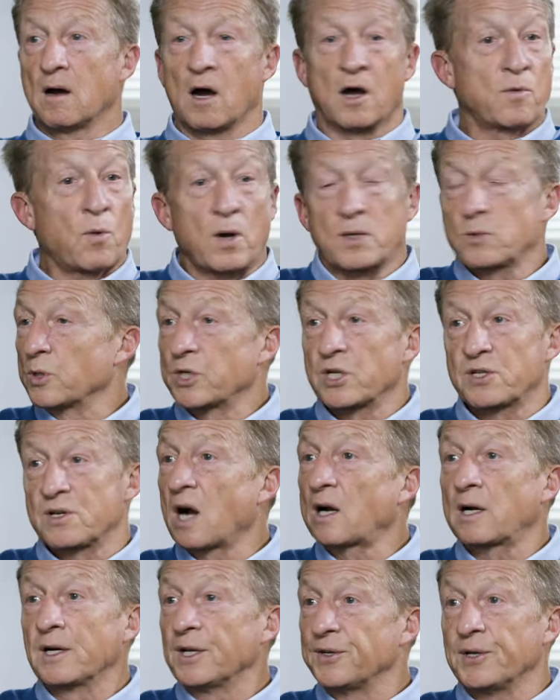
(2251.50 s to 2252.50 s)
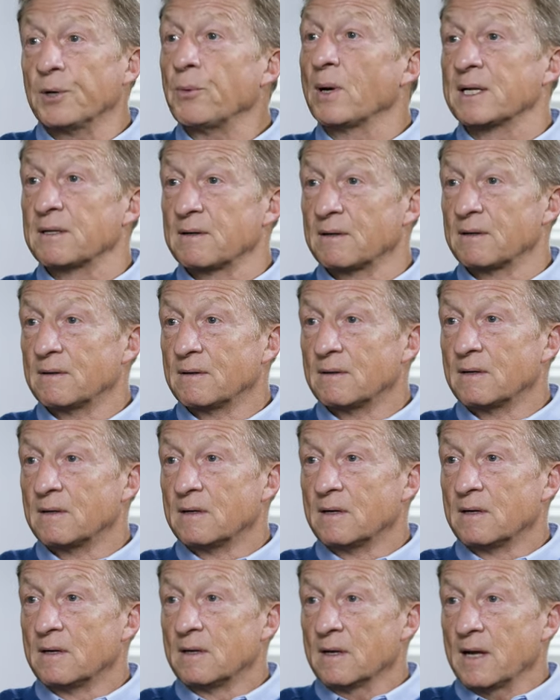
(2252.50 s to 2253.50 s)
Otherwise, we're just not going to do it.
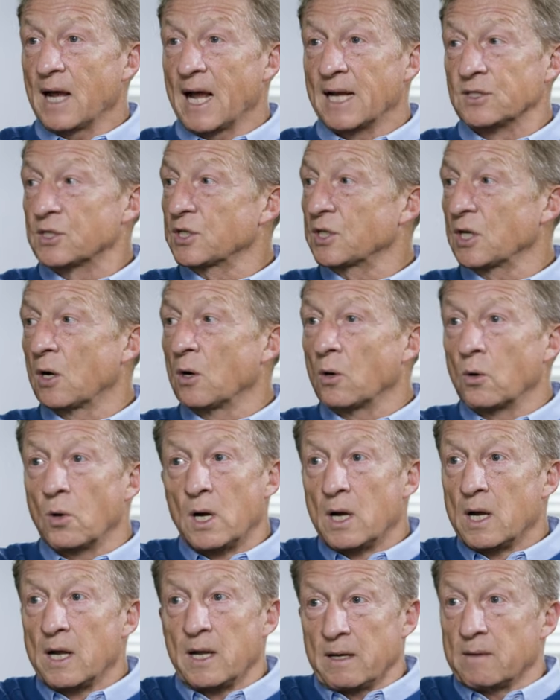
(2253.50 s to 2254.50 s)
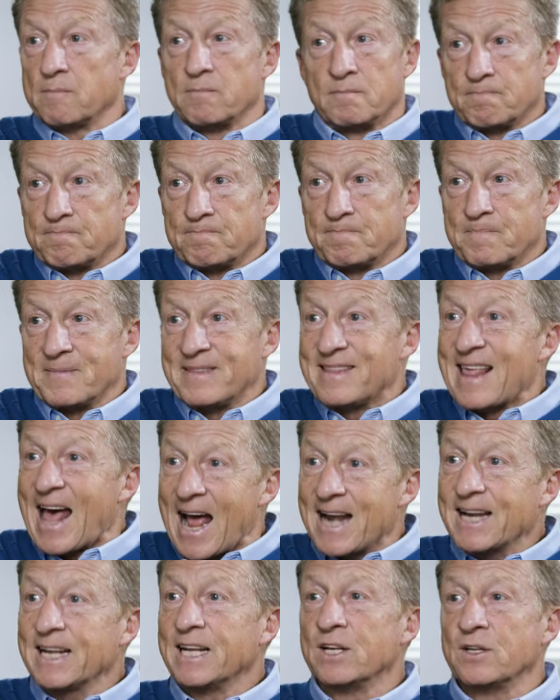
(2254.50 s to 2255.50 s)
And so
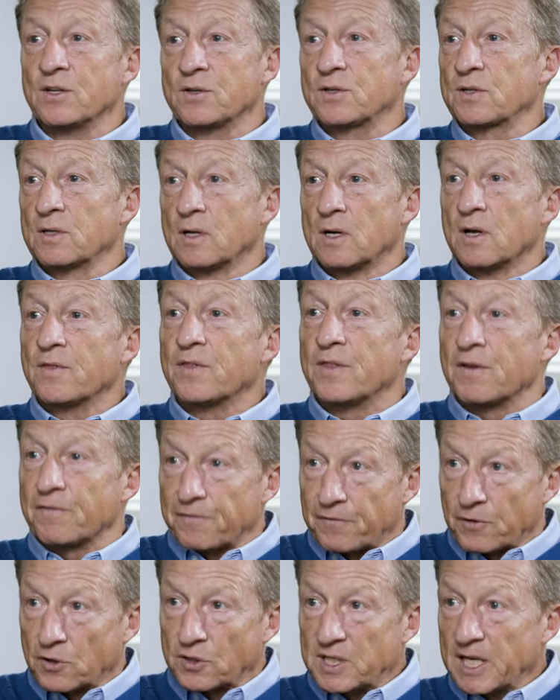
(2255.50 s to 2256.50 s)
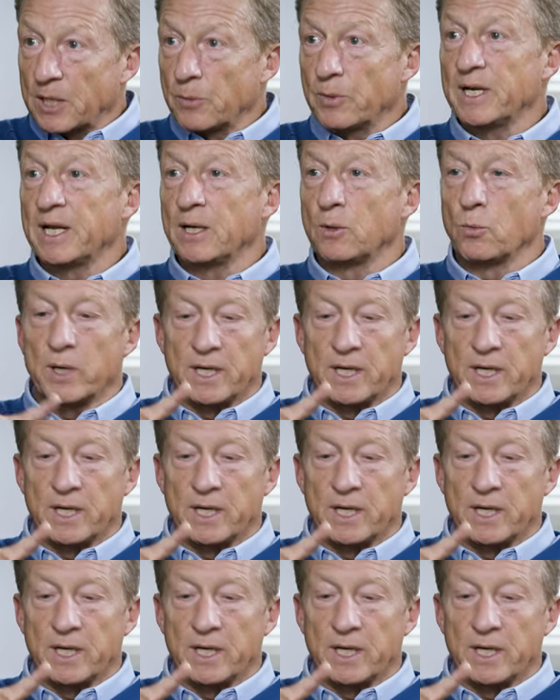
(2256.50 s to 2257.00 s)
that is the first thing we need.